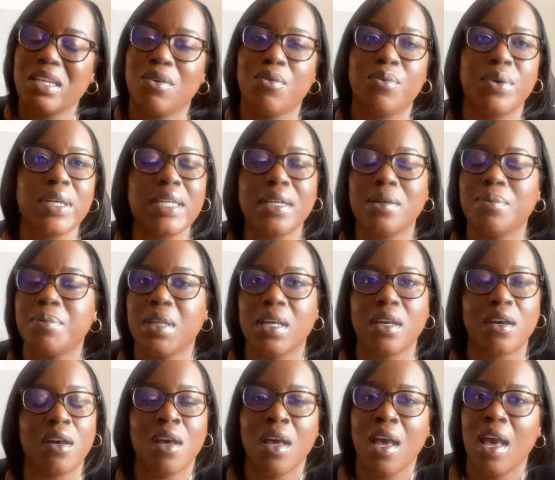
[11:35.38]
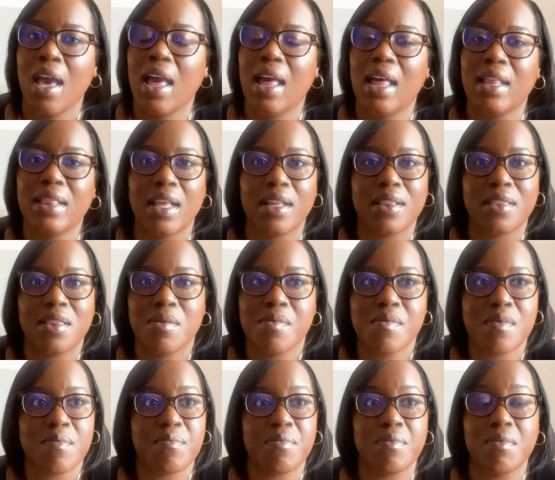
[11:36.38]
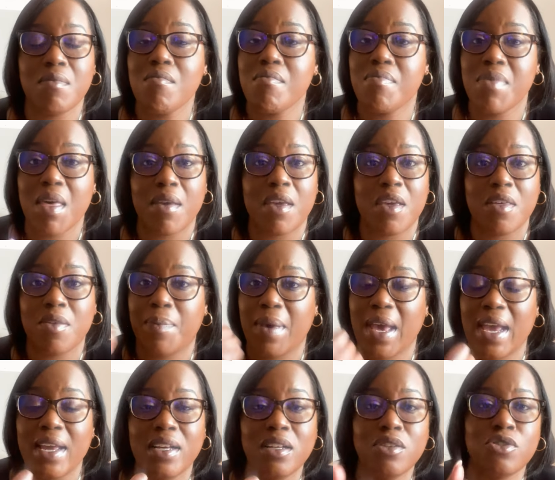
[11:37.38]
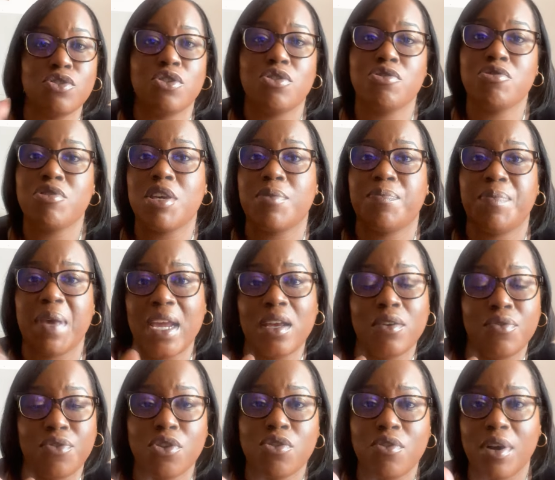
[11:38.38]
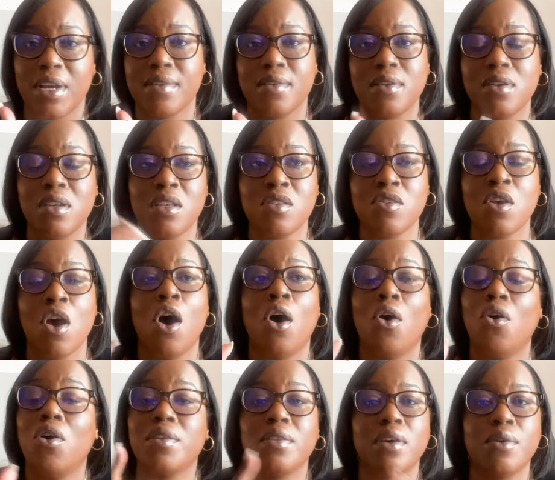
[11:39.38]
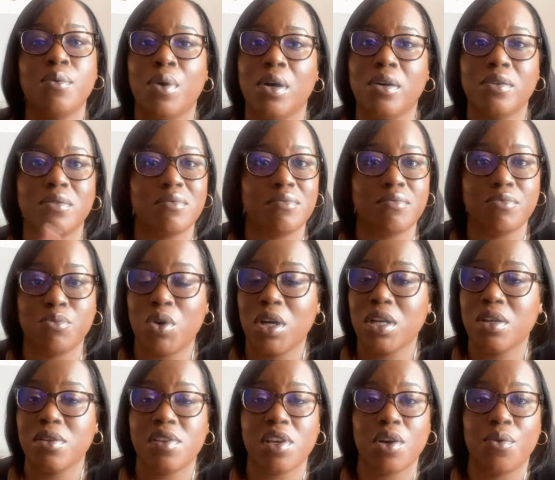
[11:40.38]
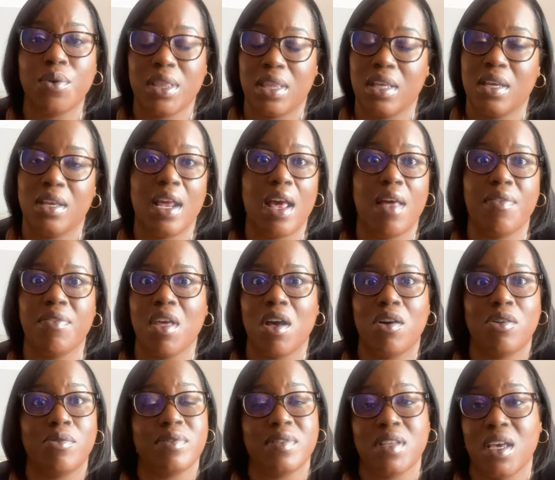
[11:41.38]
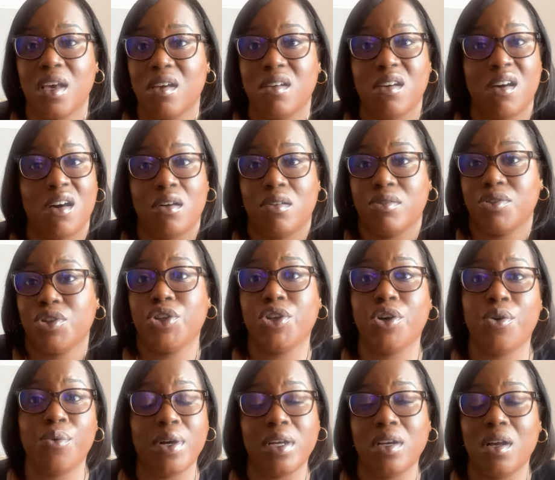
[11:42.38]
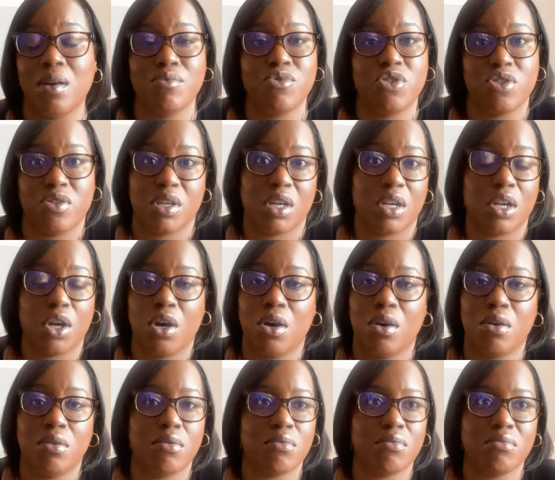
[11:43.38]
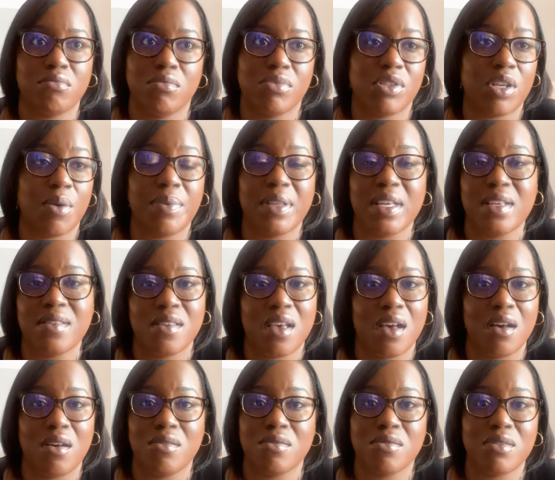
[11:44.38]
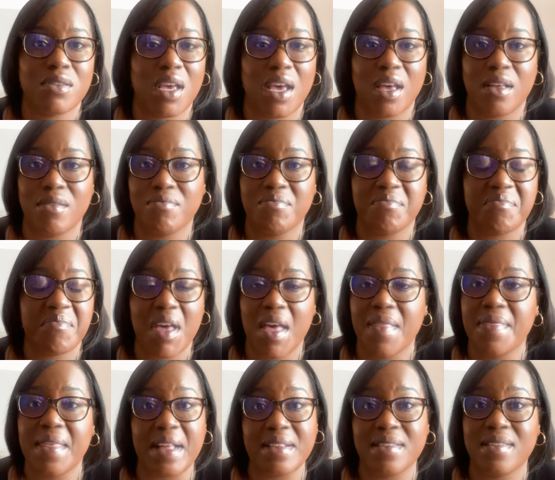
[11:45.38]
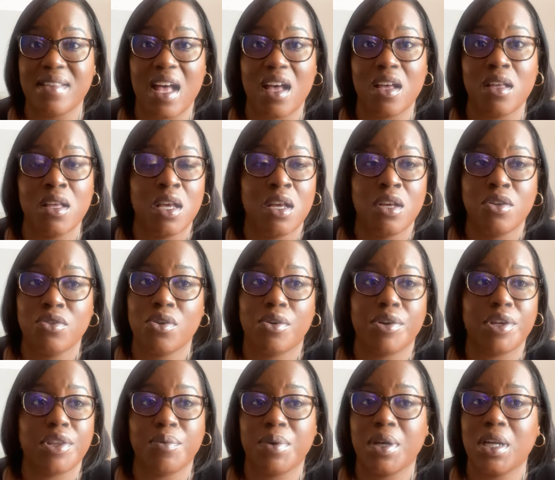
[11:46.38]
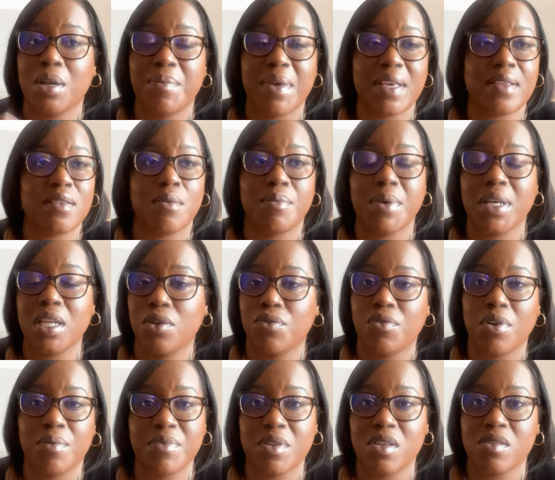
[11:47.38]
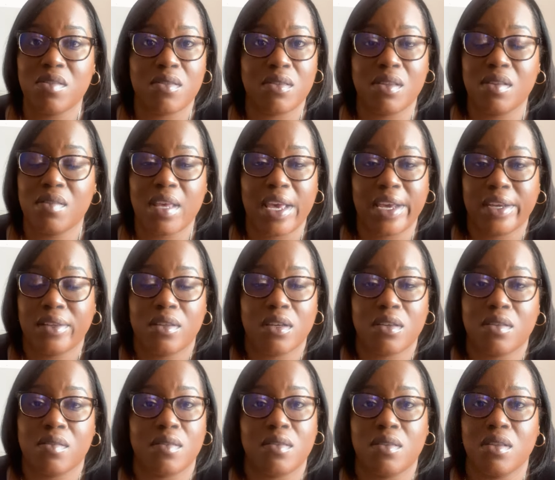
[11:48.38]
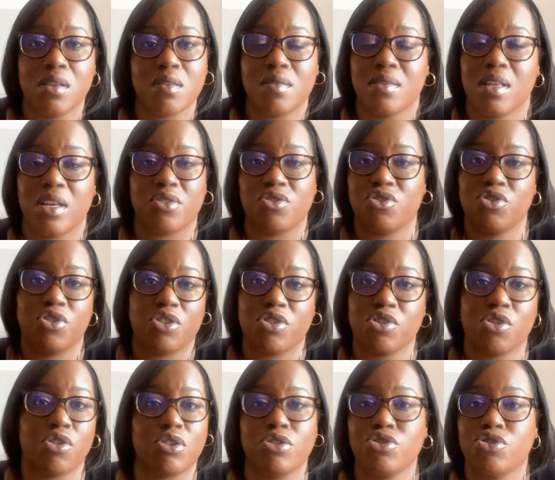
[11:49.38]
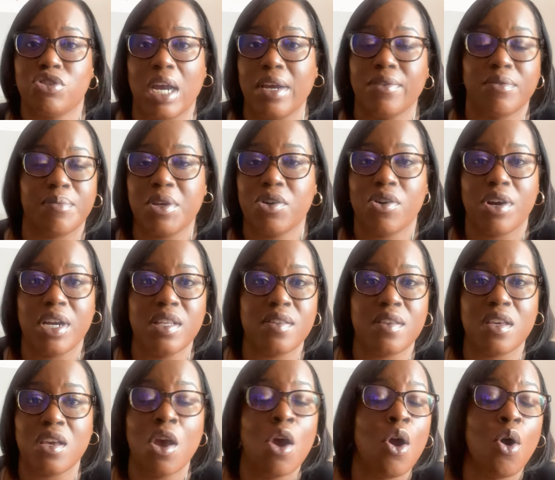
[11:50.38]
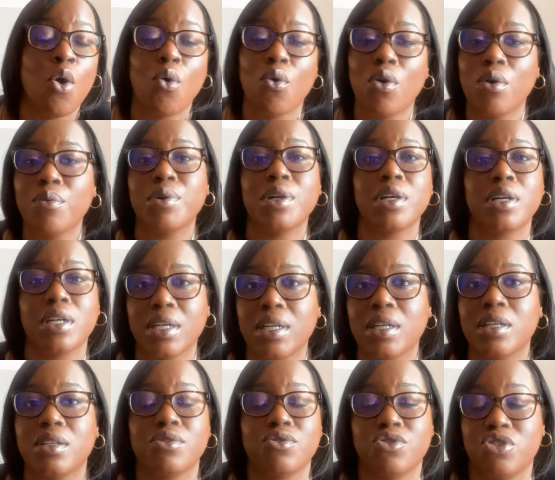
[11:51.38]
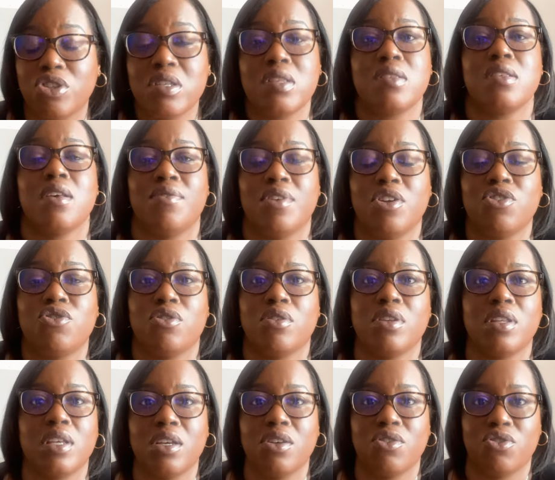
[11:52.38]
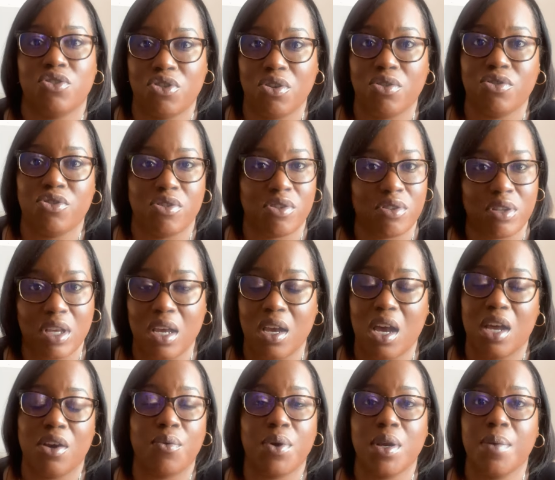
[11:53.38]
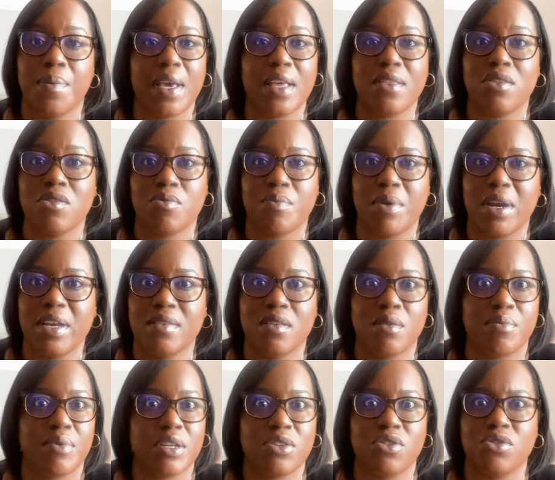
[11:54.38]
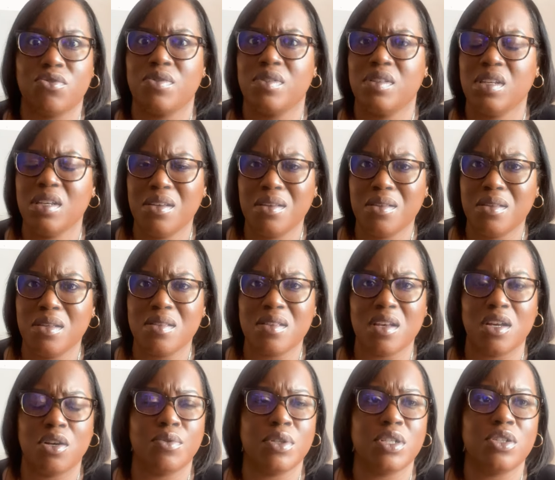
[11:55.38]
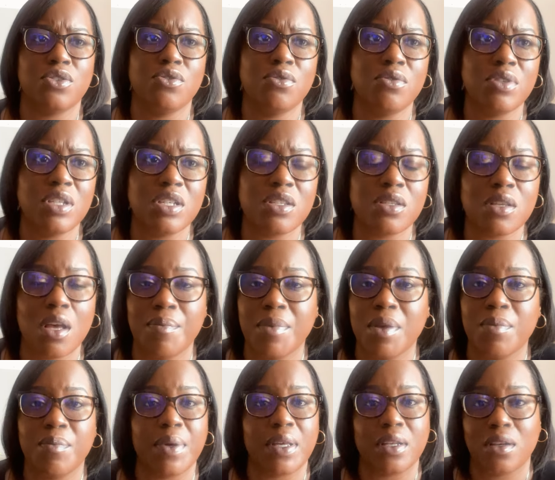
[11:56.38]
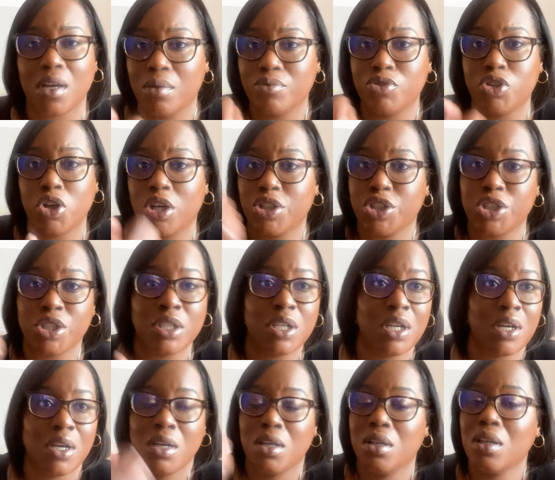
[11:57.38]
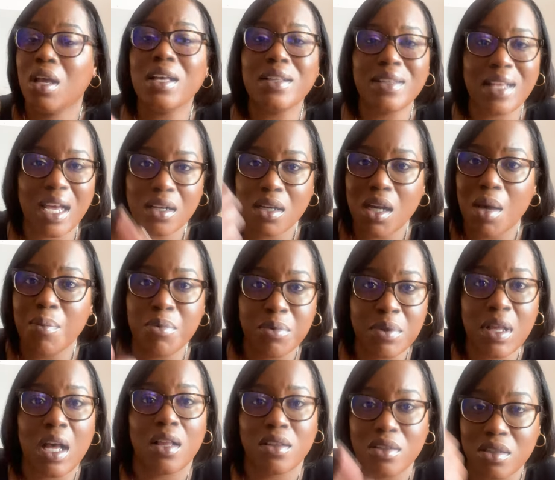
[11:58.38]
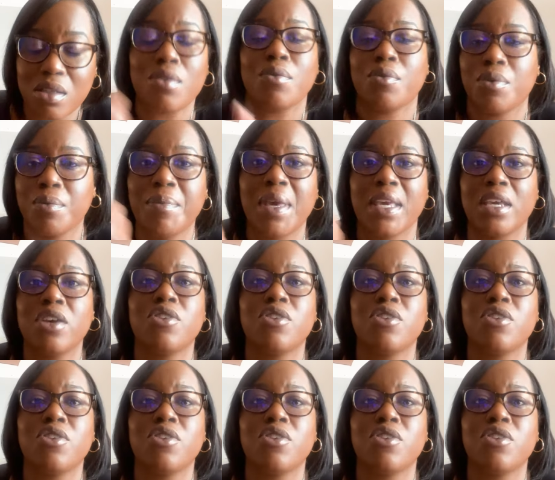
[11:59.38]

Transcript: way up there and let them they either pay it so you get paid for the craziness or they won't want to deal with it and they'll say, oh, you know what, I'm just going to go someplace else and and that's that. So either we're gonna make some money from this this hecticness that this girl's driving me crazy, or we're gonna just eventually she'll just say, I don't wanna pay this price, that price is ridiculous, I don't wanna do this. I mean, but upcharge not, not a couple dollars, make